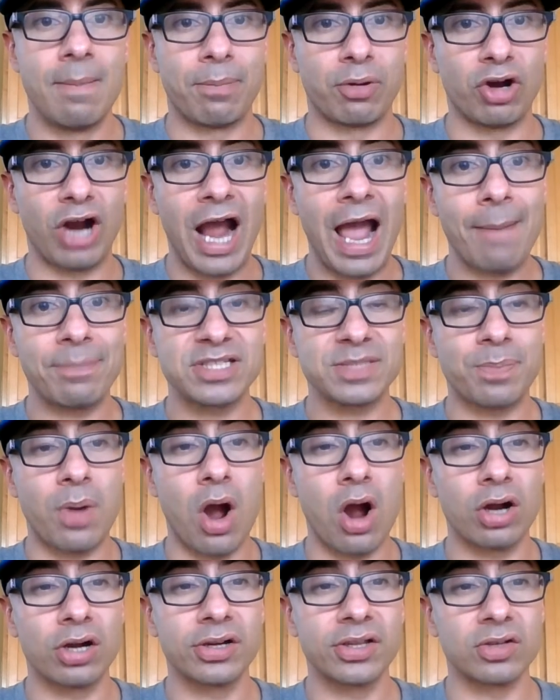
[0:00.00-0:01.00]
perhaps
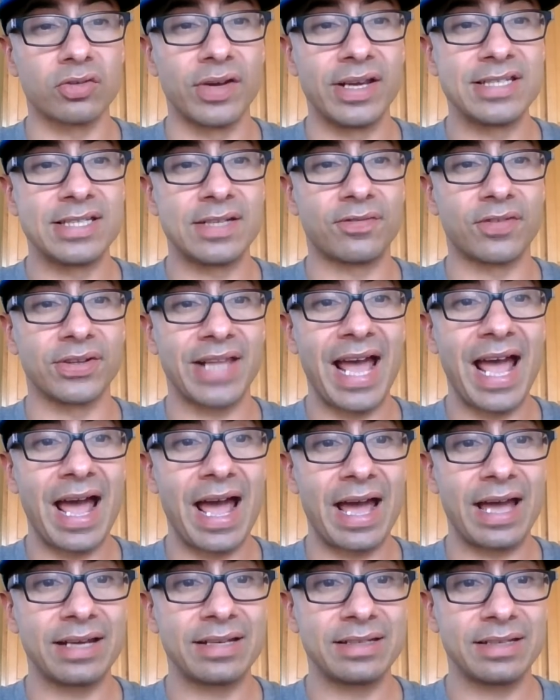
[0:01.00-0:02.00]
part of the reason for
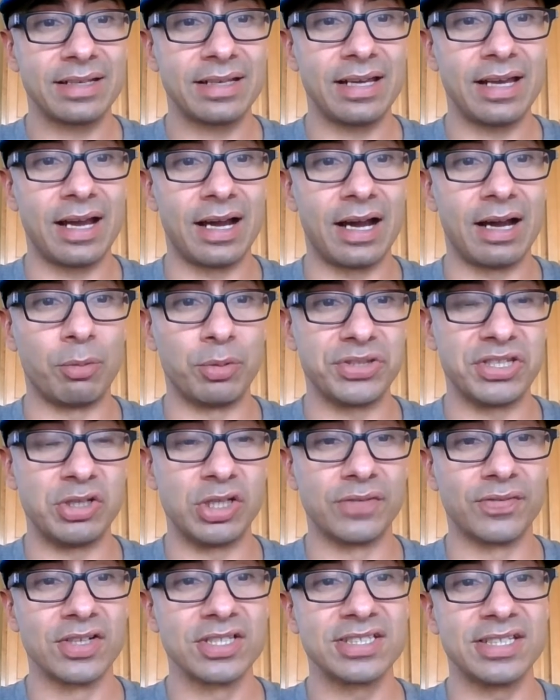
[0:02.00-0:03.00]
that uh, with the
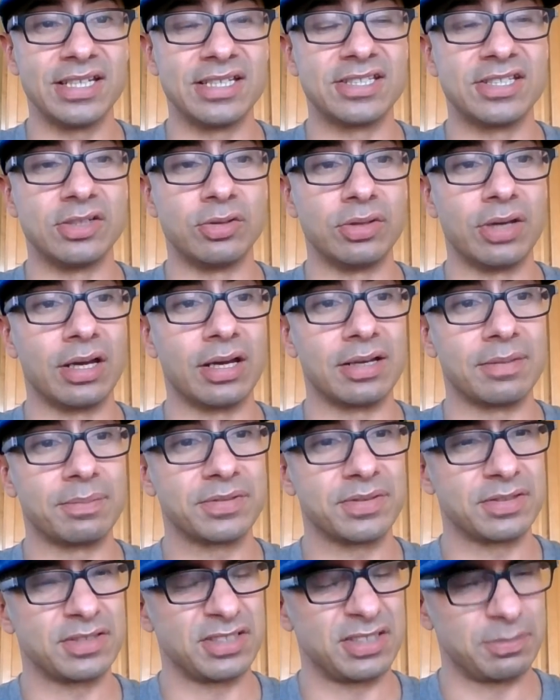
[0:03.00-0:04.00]
university uh,
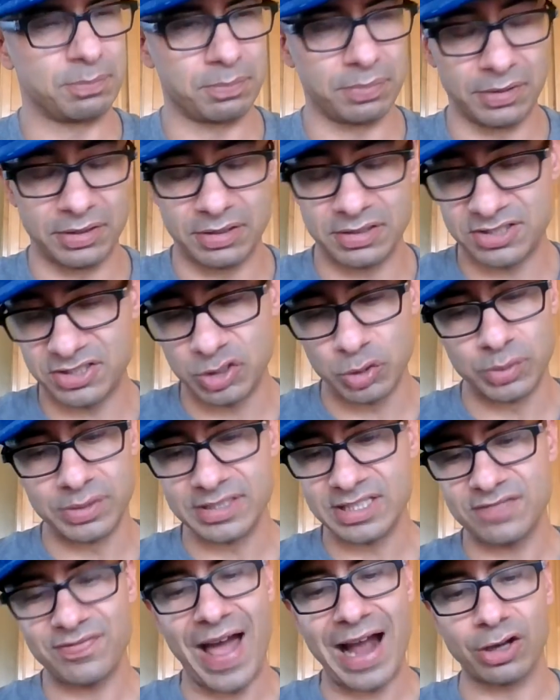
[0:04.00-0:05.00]

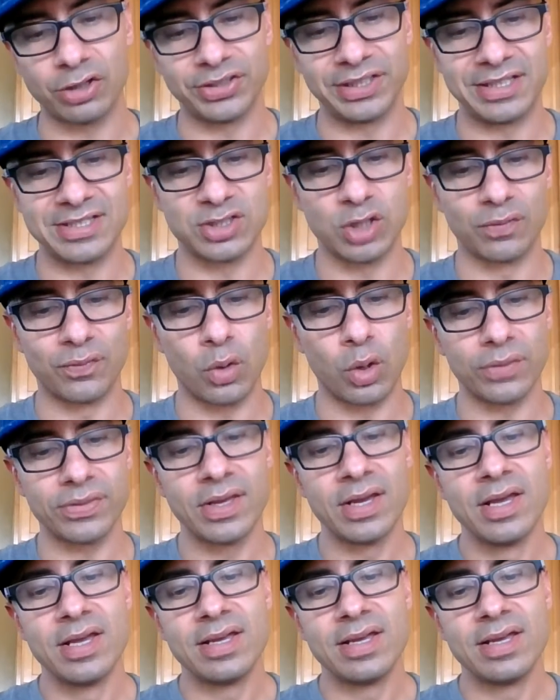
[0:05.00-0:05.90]
students, faculty, and so forth,